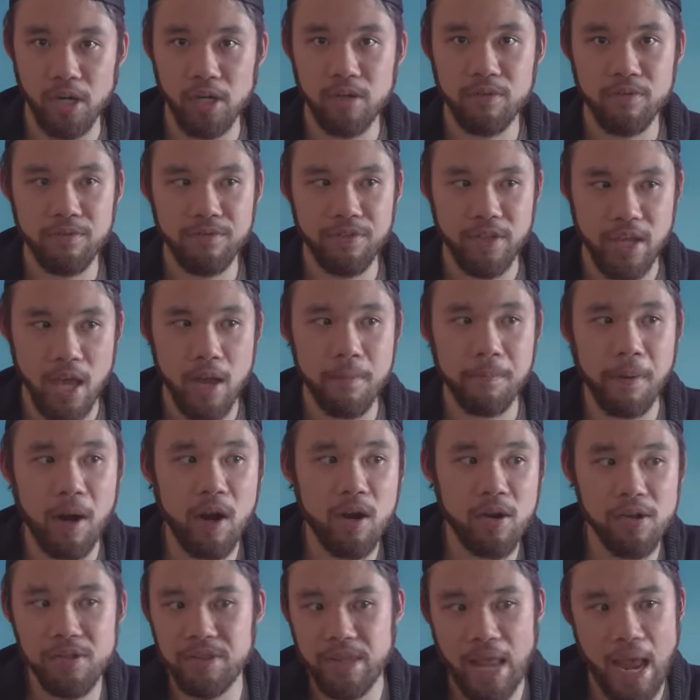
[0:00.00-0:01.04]
of the
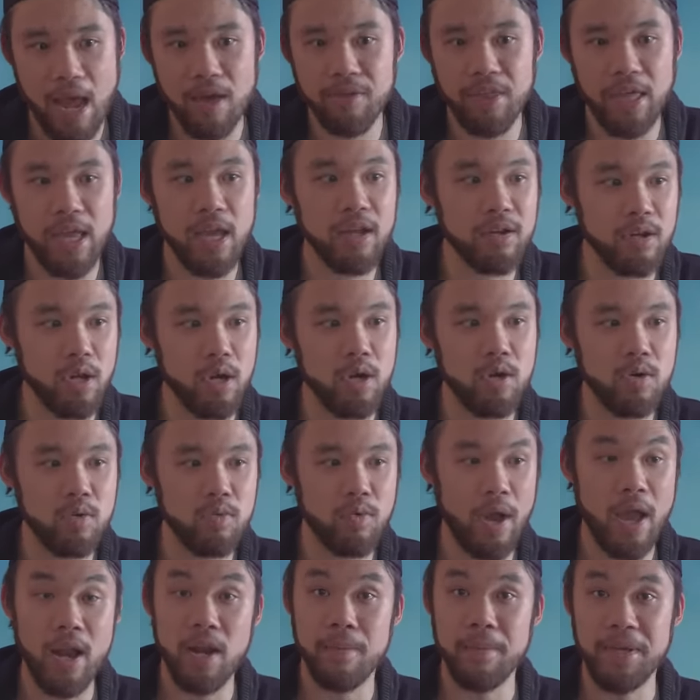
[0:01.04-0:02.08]
Empire, and now they had
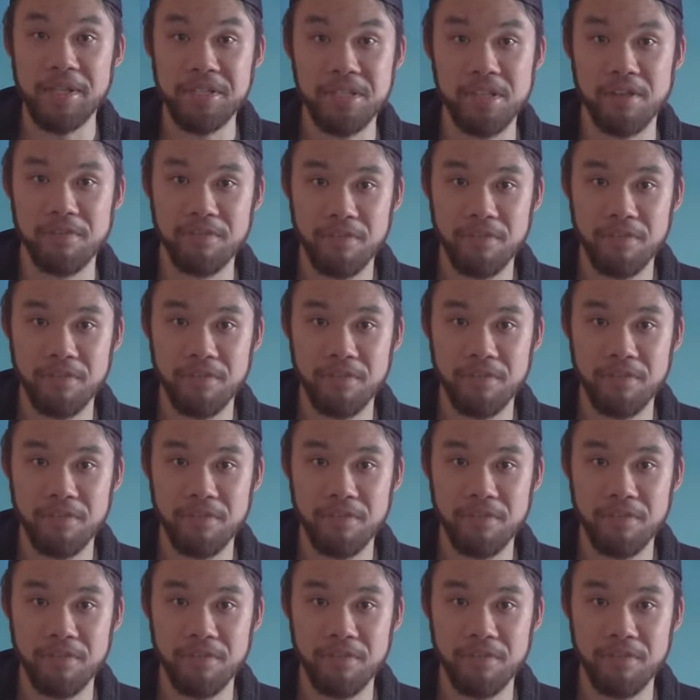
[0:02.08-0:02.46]
no enemies to